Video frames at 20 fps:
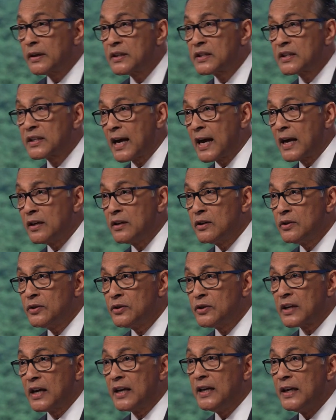
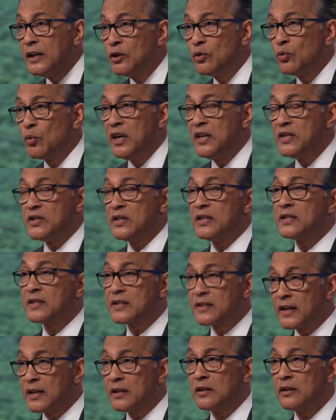standards and increasing
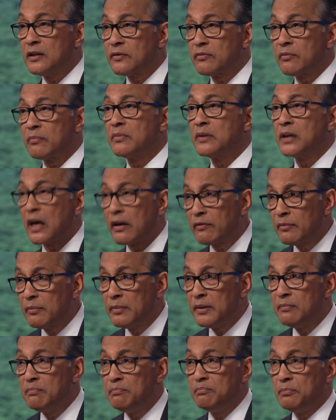signals from
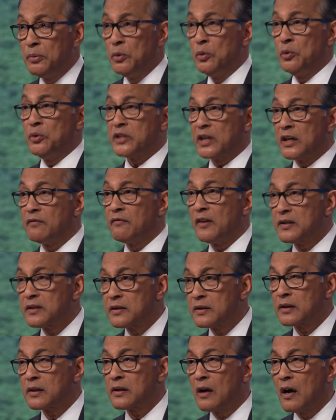government boost
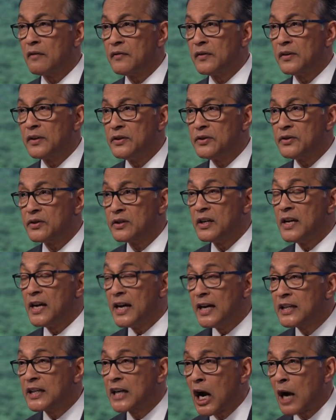investor confidence
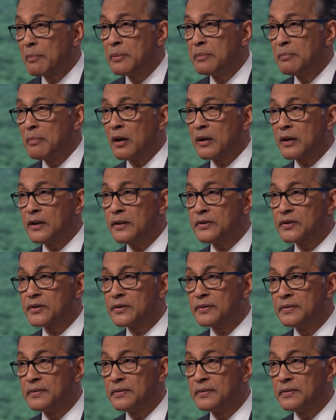in carbon markets?